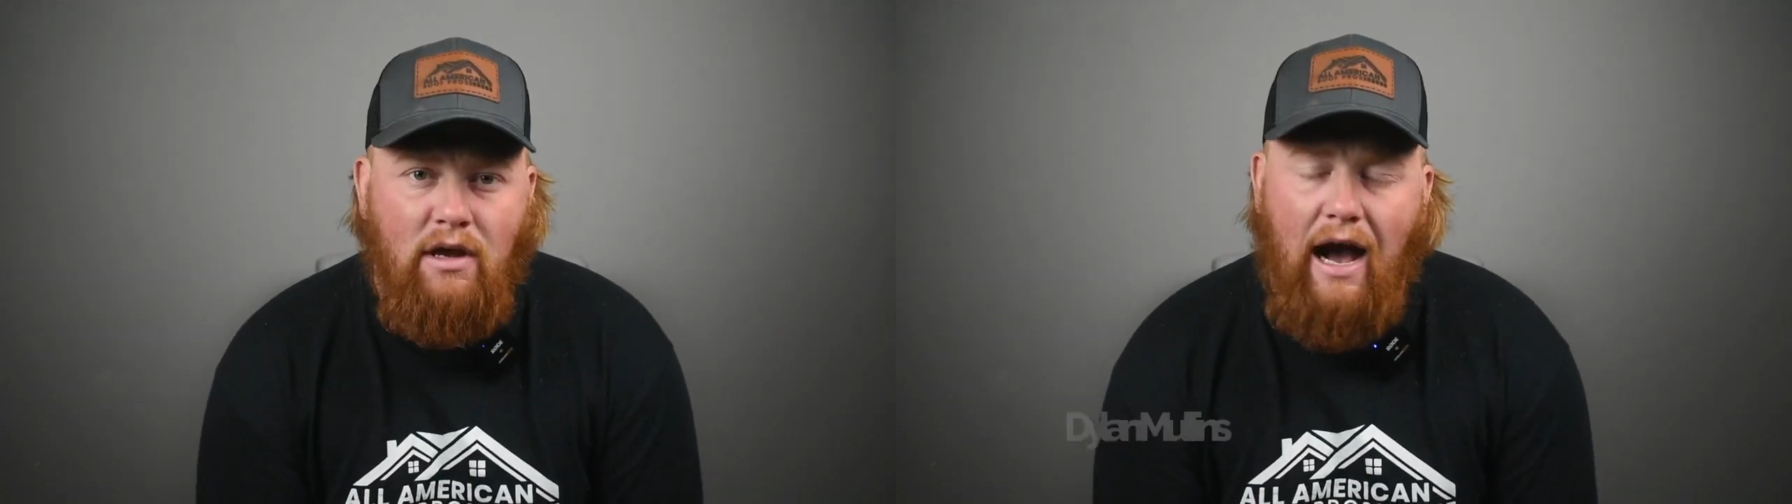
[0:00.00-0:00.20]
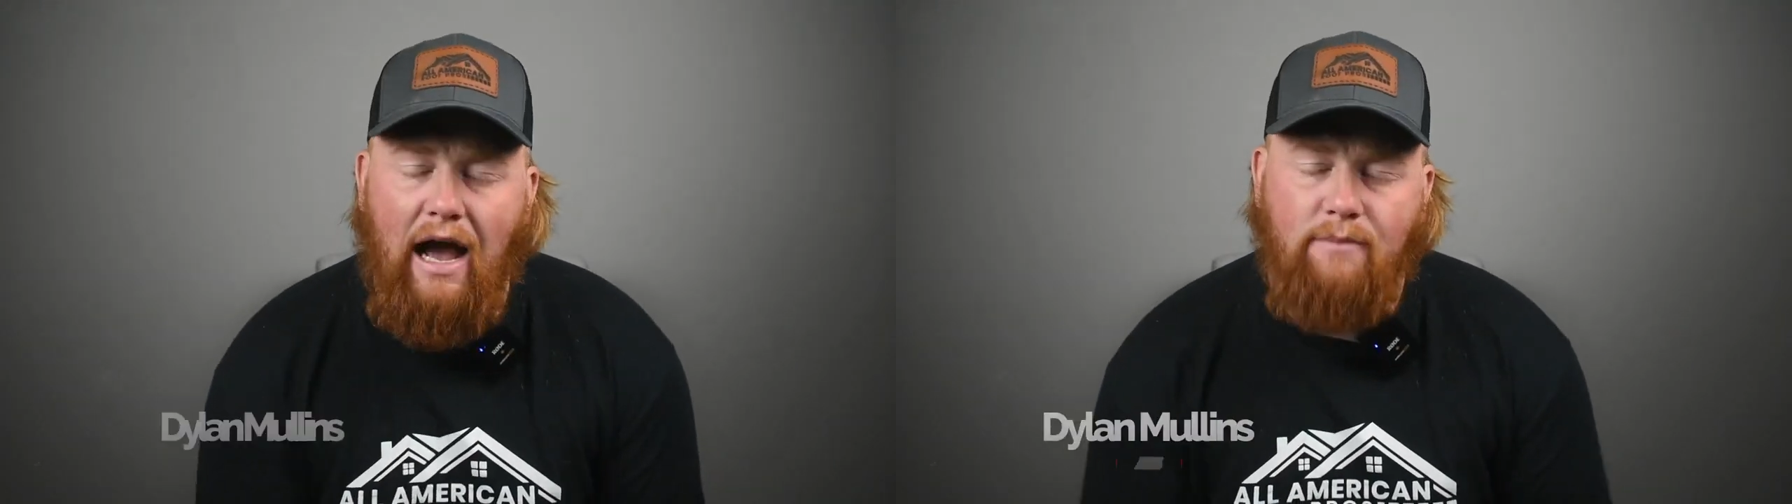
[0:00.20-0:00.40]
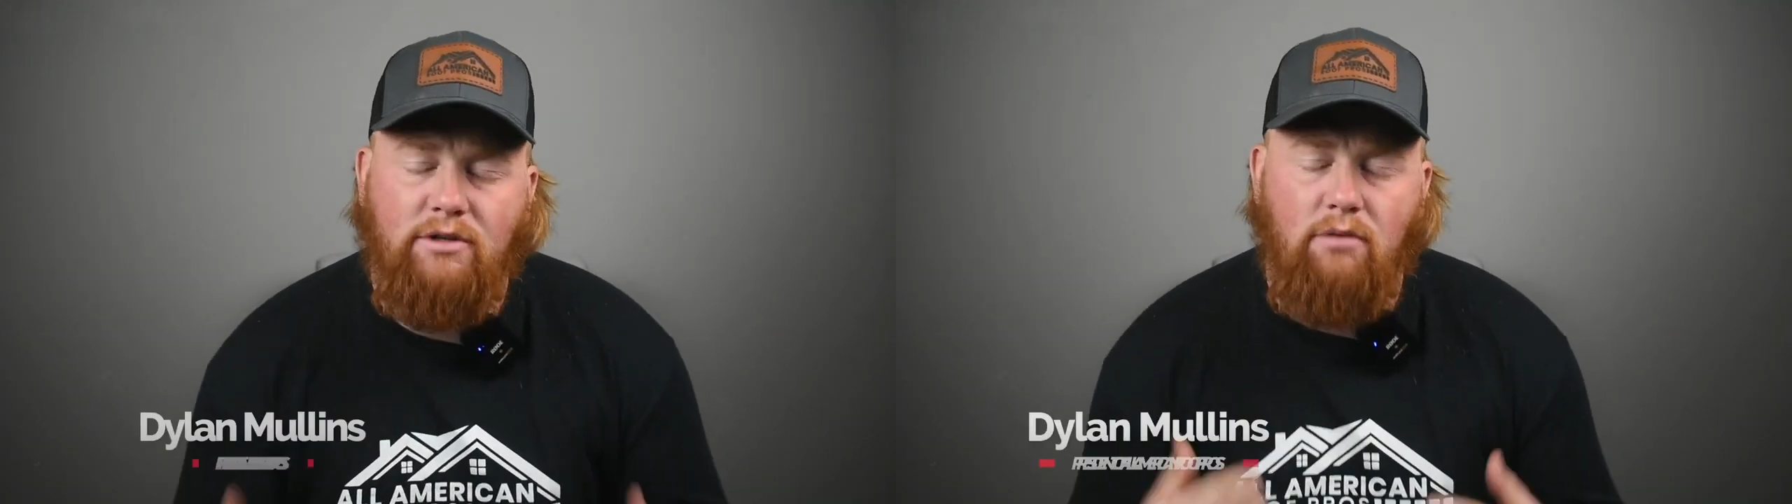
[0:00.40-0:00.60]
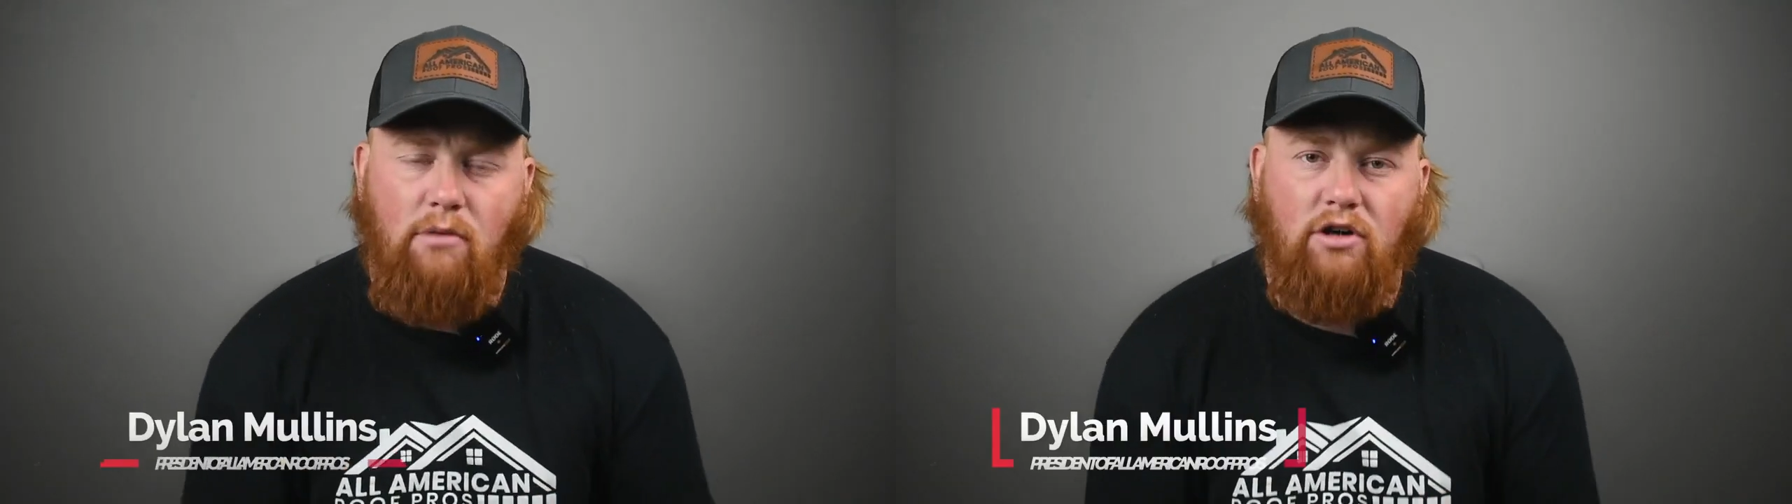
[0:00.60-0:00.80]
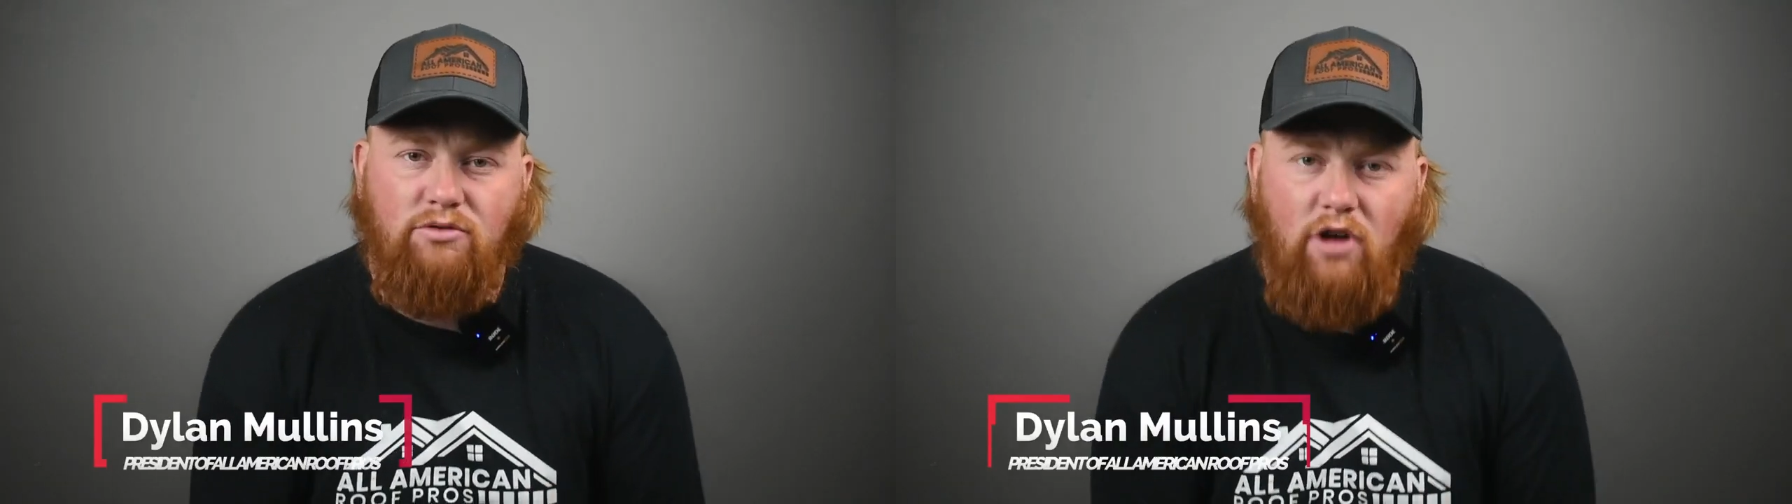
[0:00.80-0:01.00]
Hi, I'm Dylan
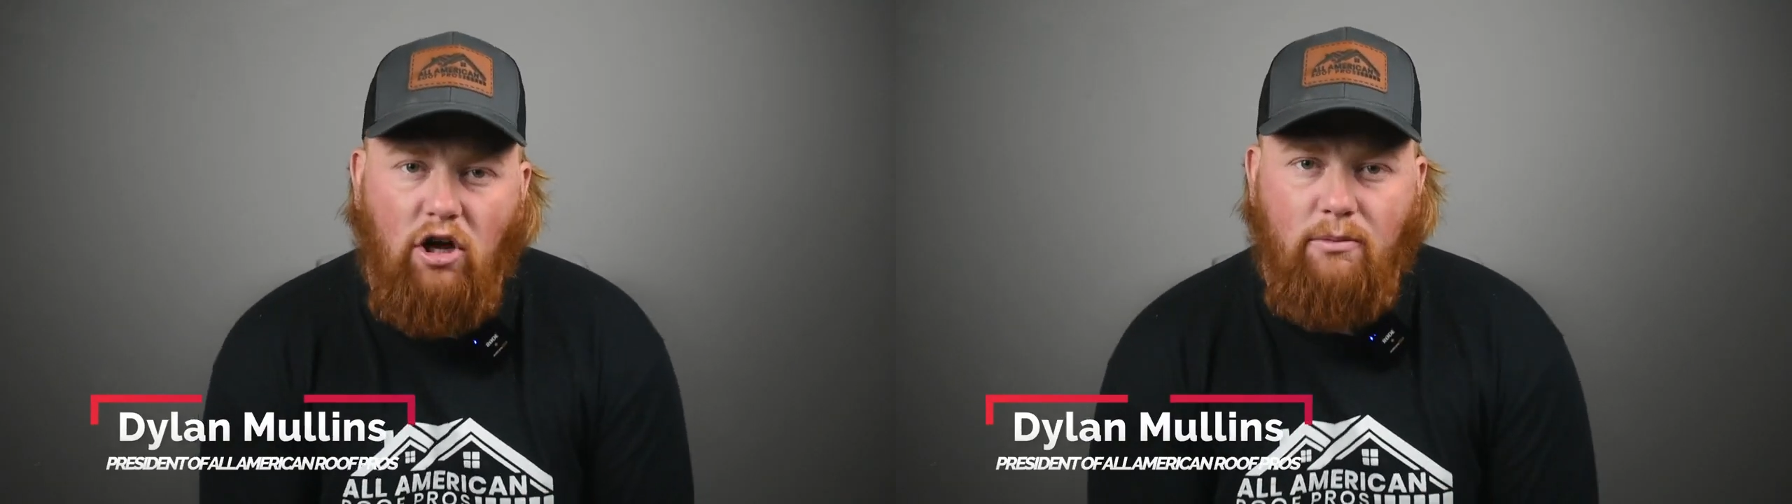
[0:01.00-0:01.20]
Mullins with All